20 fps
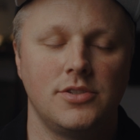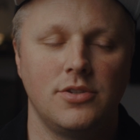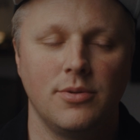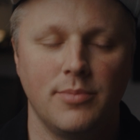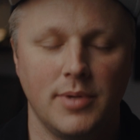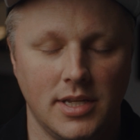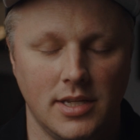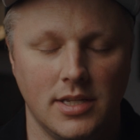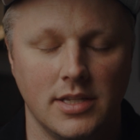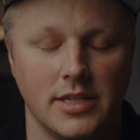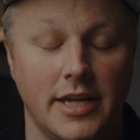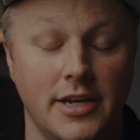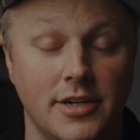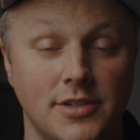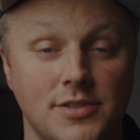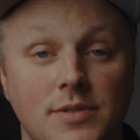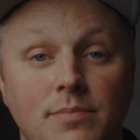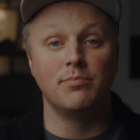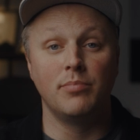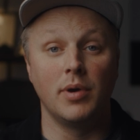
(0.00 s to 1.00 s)
too many
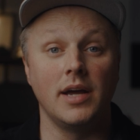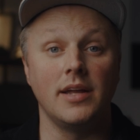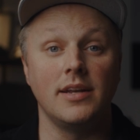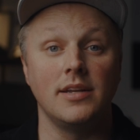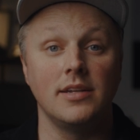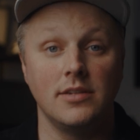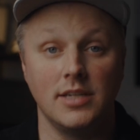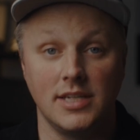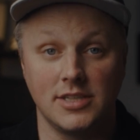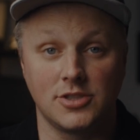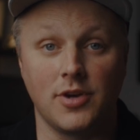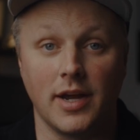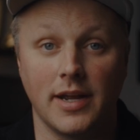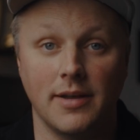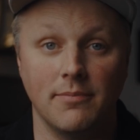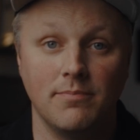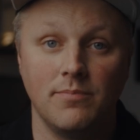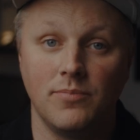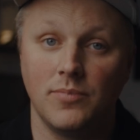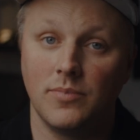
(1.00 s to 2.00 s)
letters, but it's great.
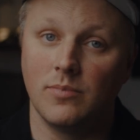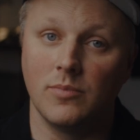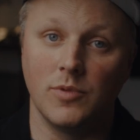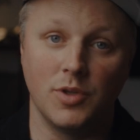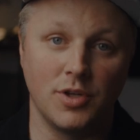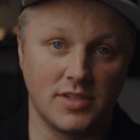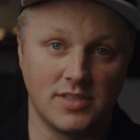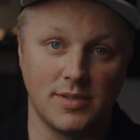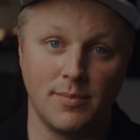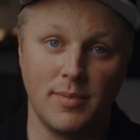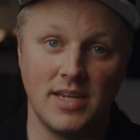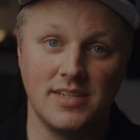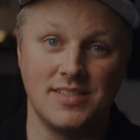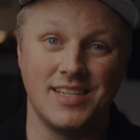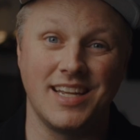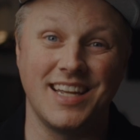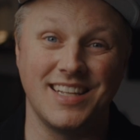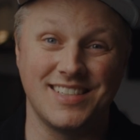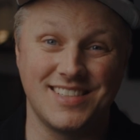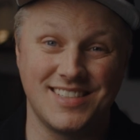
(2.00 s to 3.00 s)
Looks
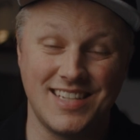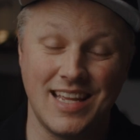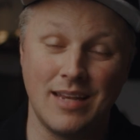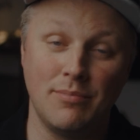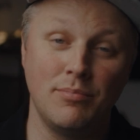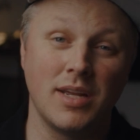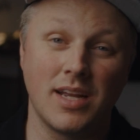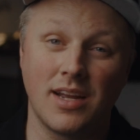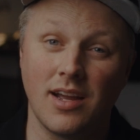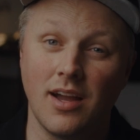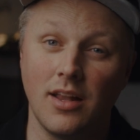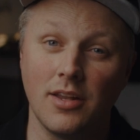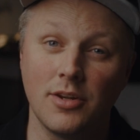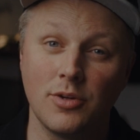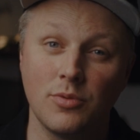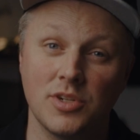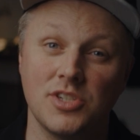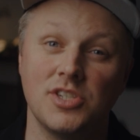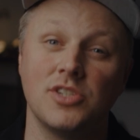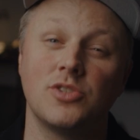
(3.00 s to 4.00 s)
amazing. It's 10-bit
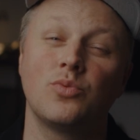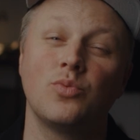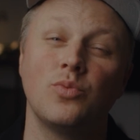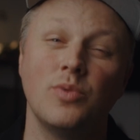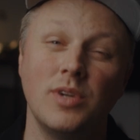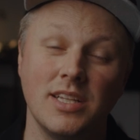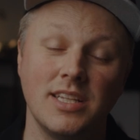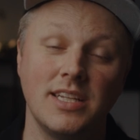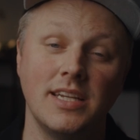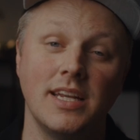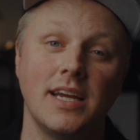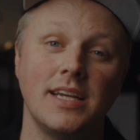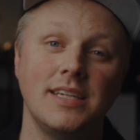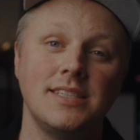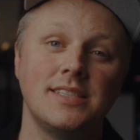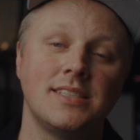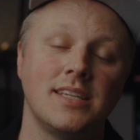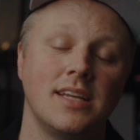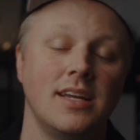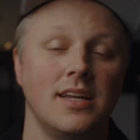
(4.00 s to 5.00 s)
color, which is really
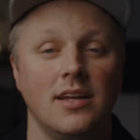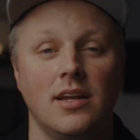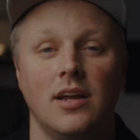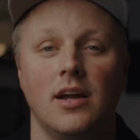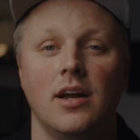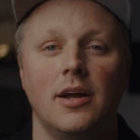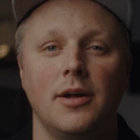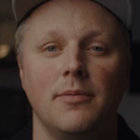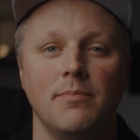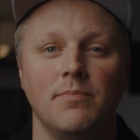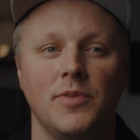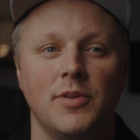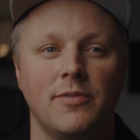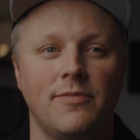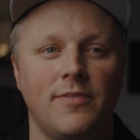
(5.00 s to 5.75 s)
nice. The